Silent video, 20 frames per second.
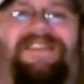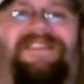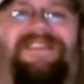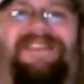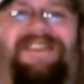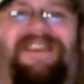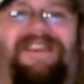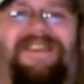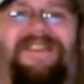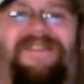
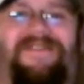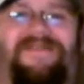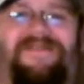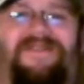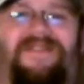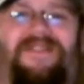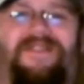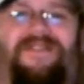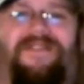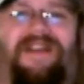you know,
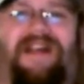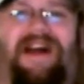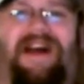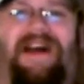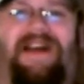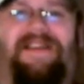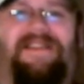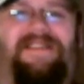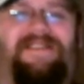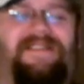or
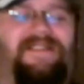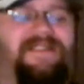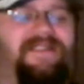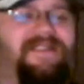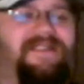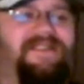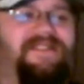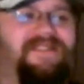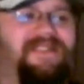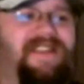
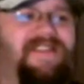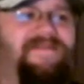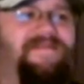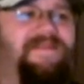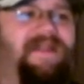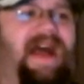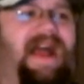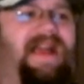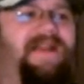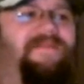Steve
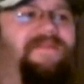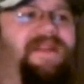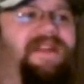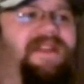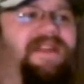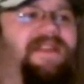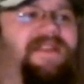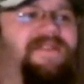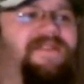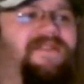
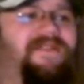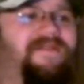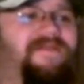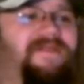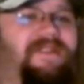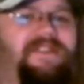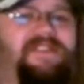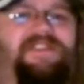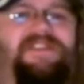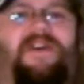Blackman,
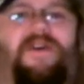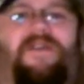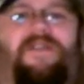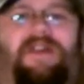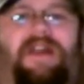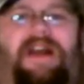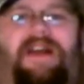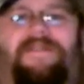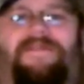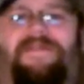or
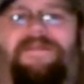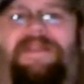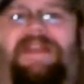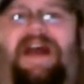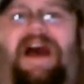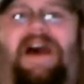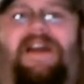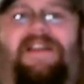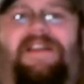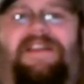Dolga from
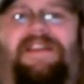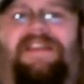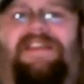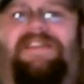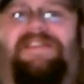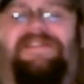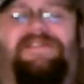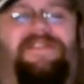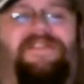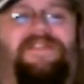the
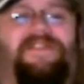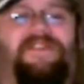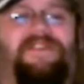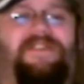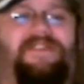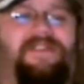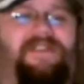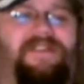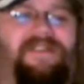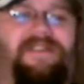Oddities,
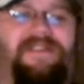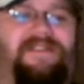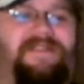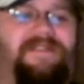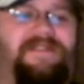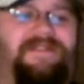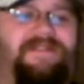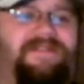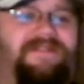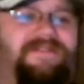or,
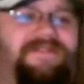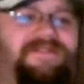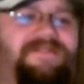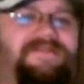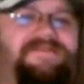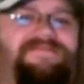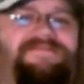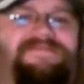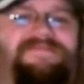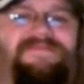
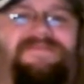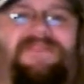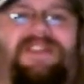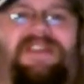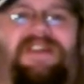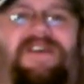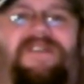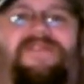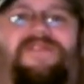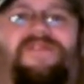
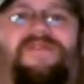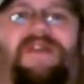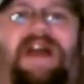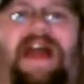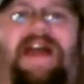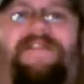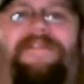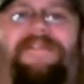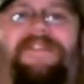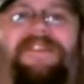you know,
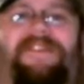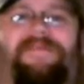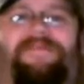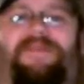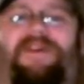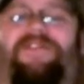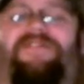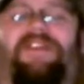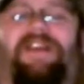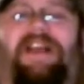whoever.
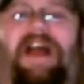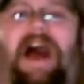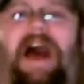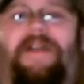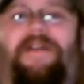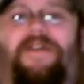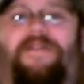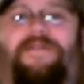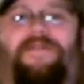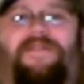Bull
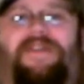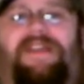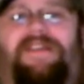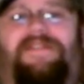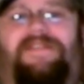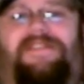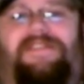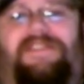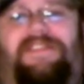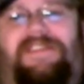Nakano, for
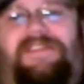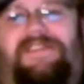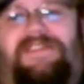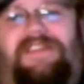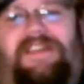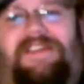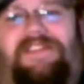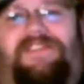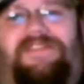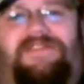
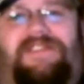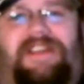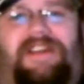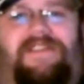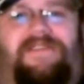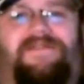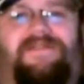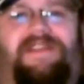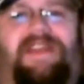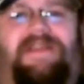instance, you
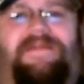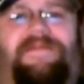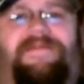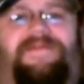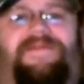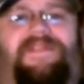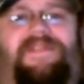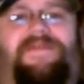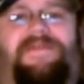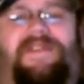know, and naming
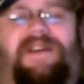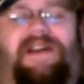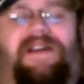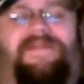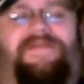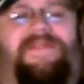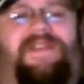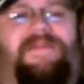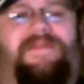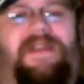
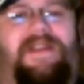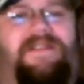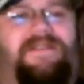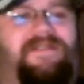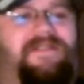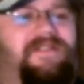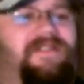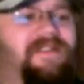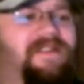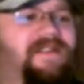
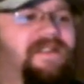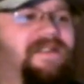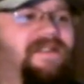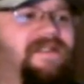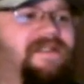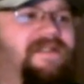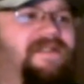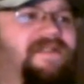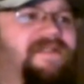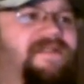females.
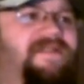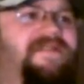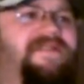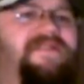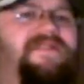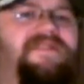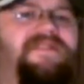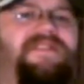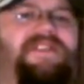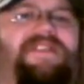
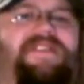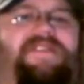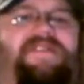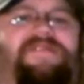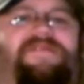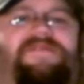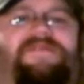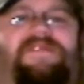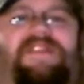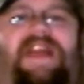You
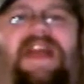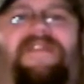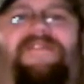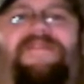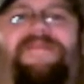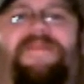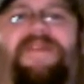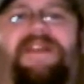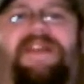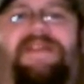know,
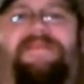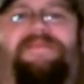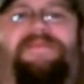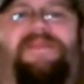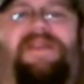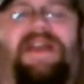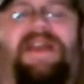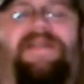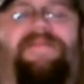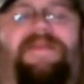everybody
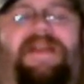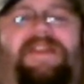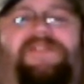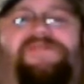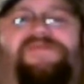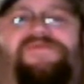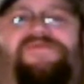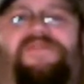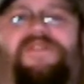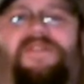played a
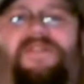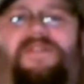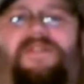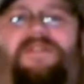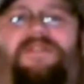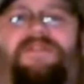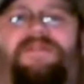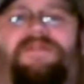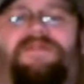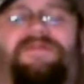major
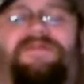role.